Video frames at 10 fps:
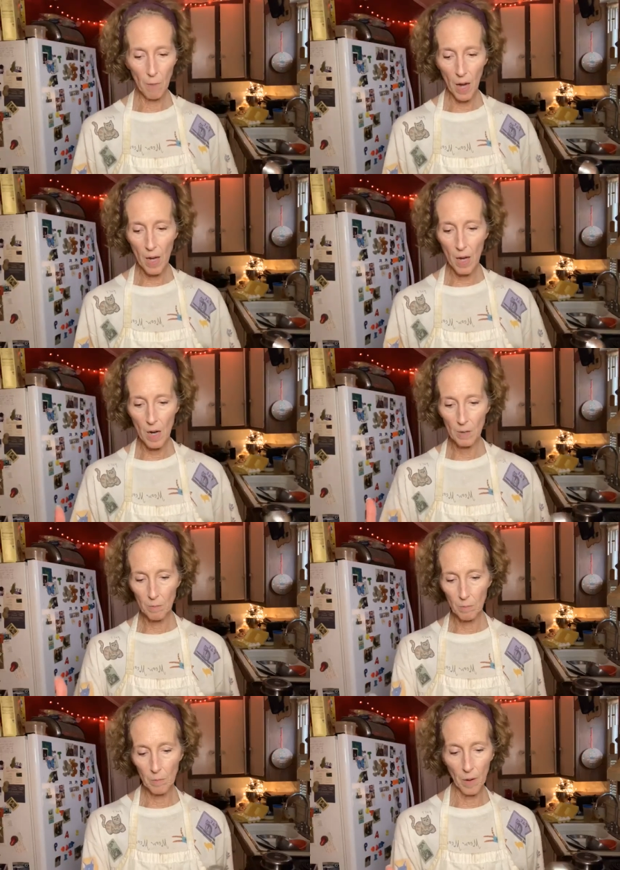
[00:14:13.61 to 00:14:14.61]
And
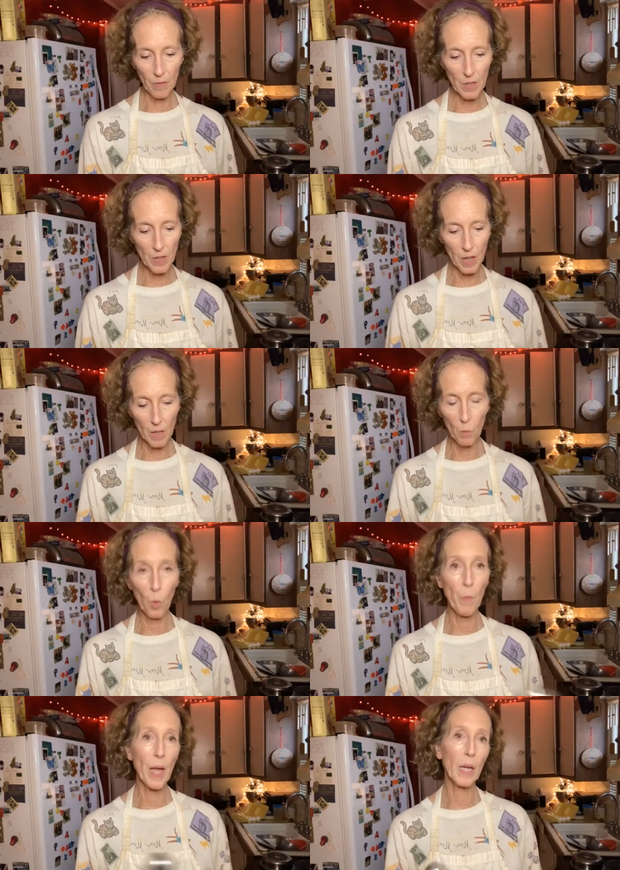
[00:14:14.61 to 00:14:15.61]
my muffin
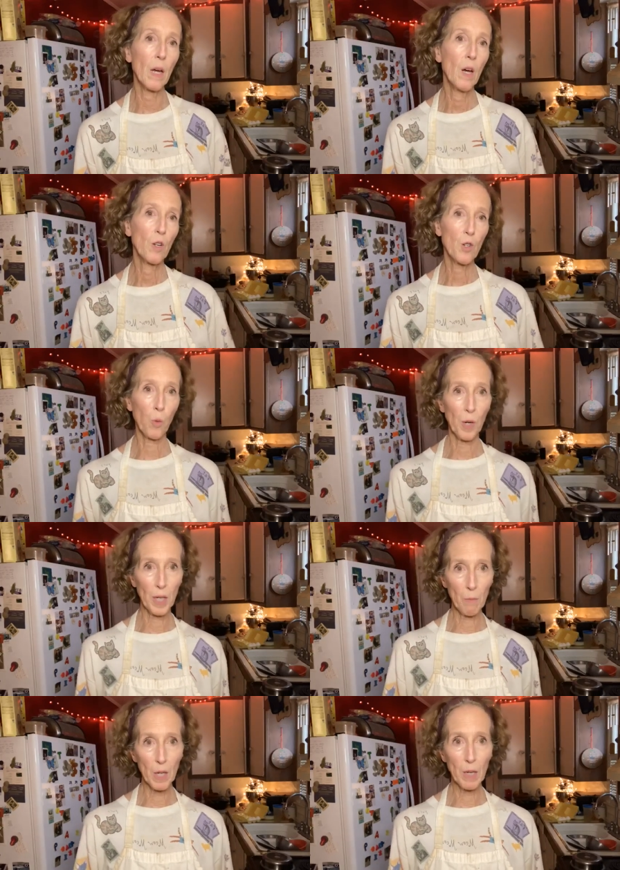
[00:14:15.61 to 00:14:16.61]
tin will make
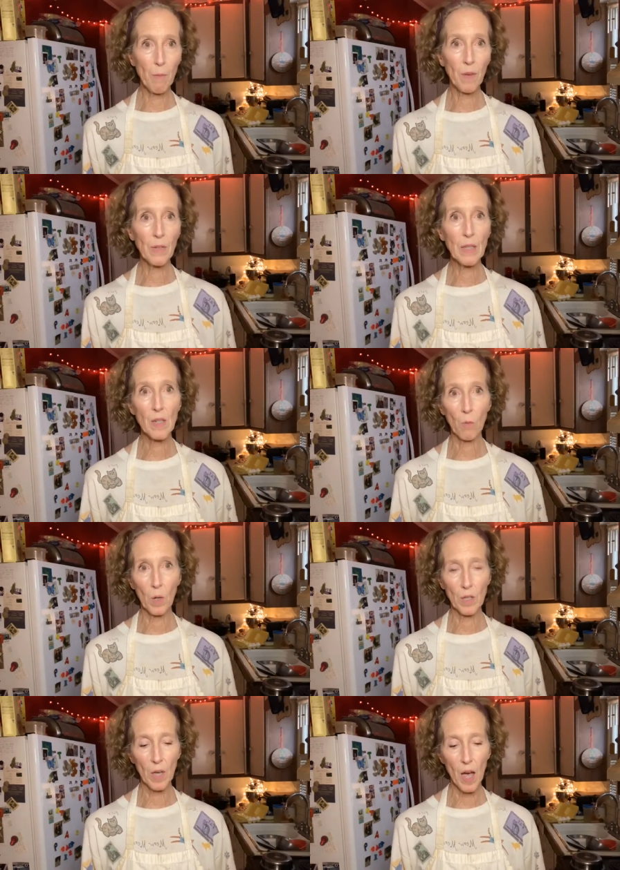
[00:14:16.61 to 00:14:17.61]
20 mini muffins
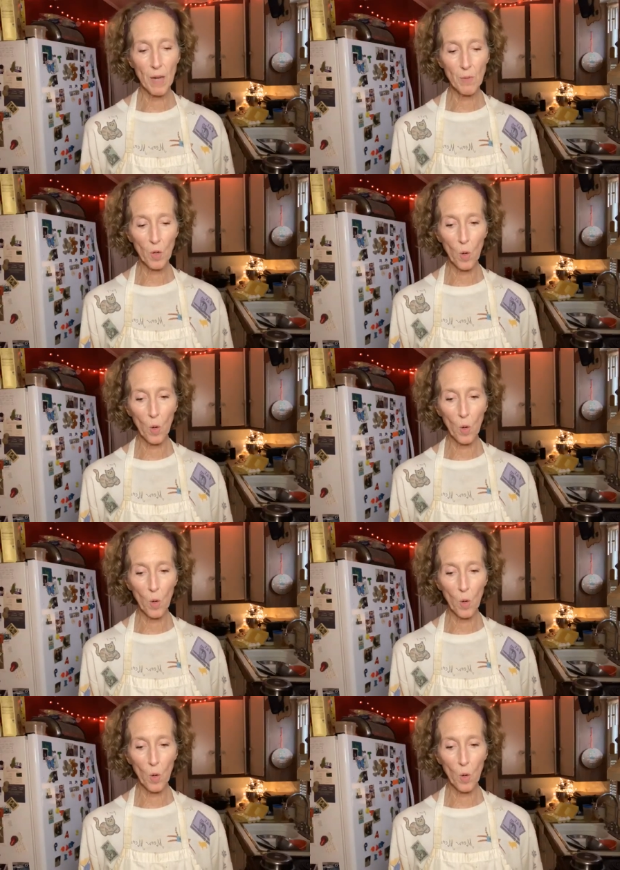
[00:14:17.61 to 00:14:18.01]
at one time.